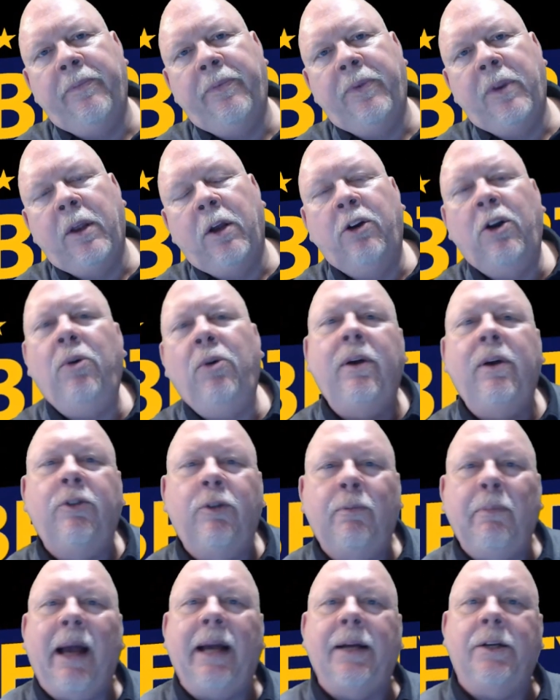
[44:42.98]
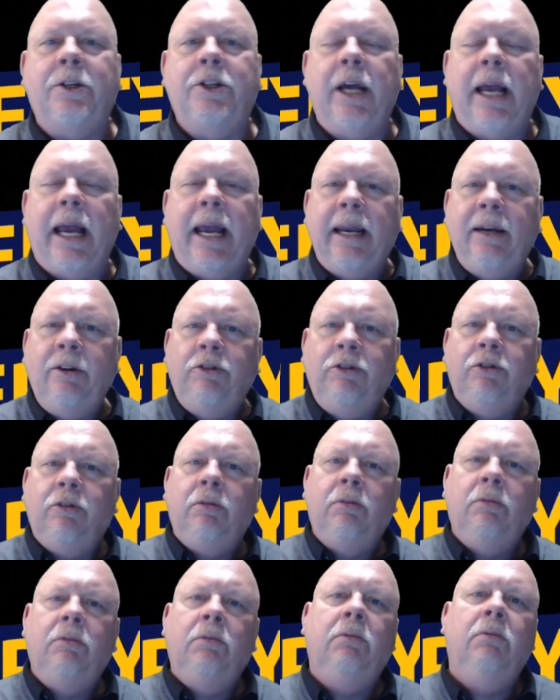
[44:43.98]
Don't expect change.
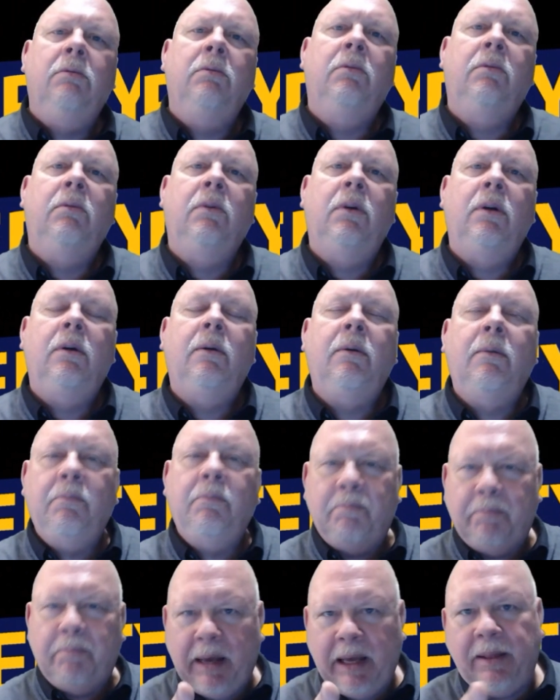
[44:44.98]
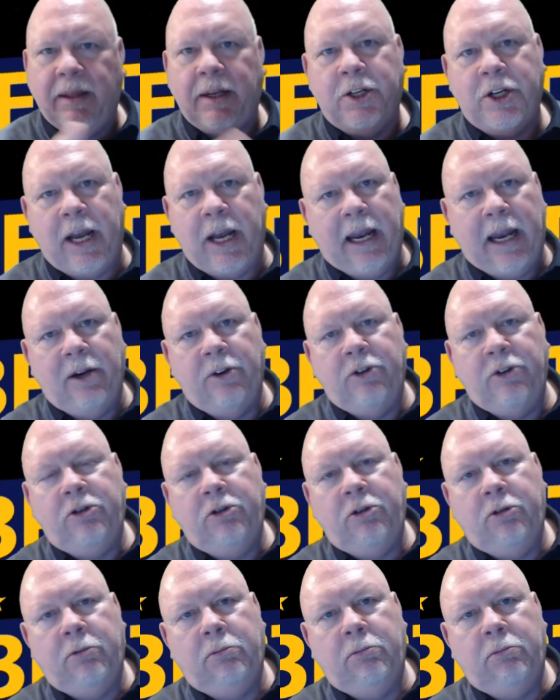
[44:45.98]
Be the change.